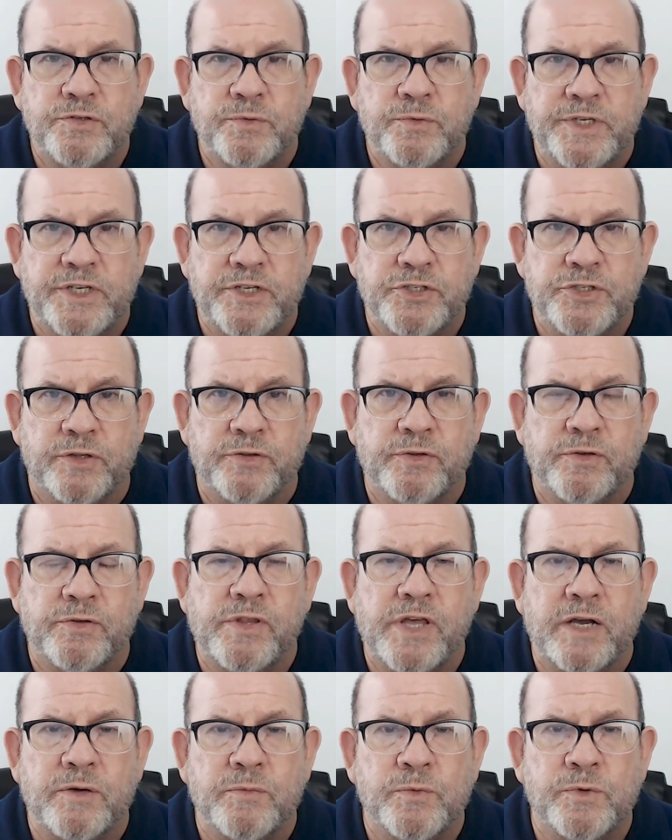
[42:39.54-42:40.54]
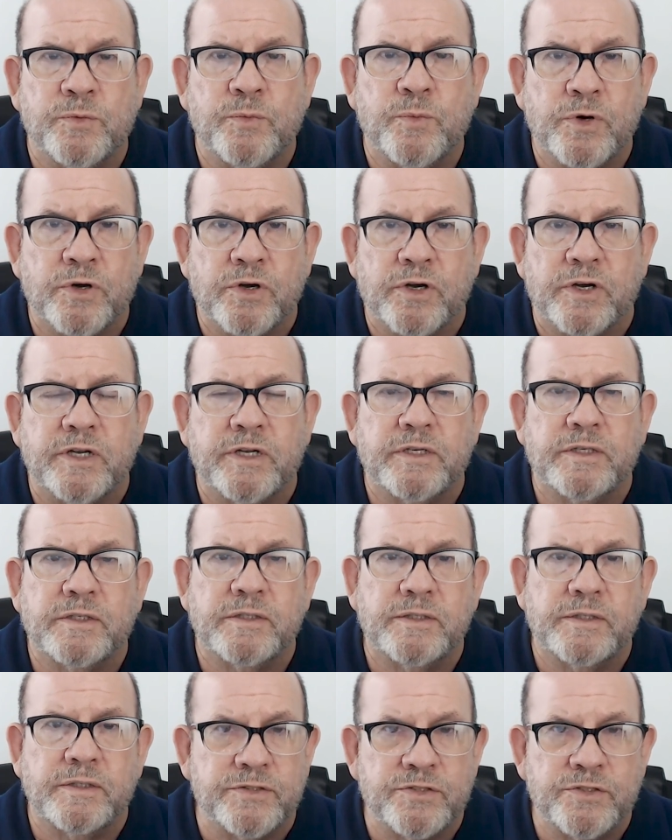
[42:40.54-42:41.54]
to each other that will work.
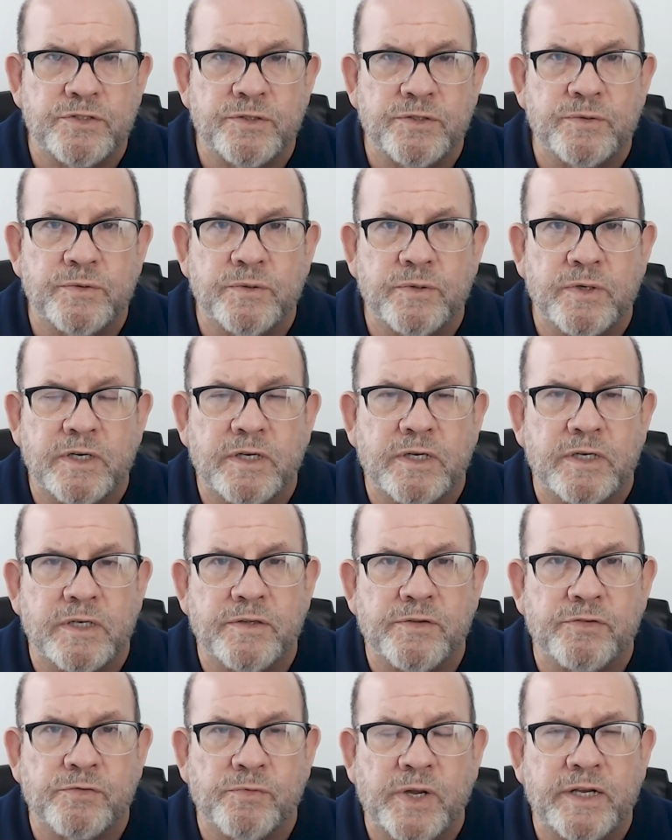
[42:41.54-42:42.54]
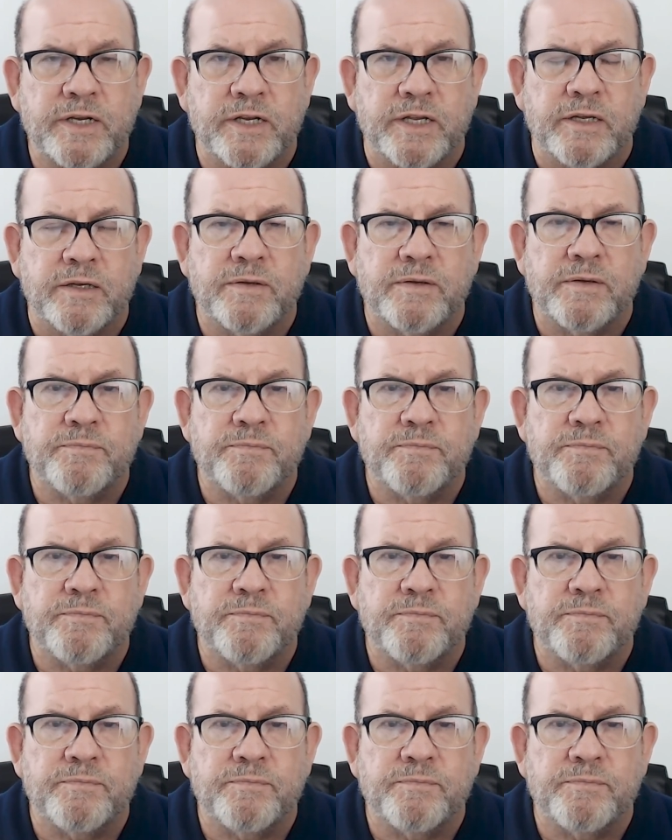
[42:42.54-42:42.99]
It's too uh, threatening.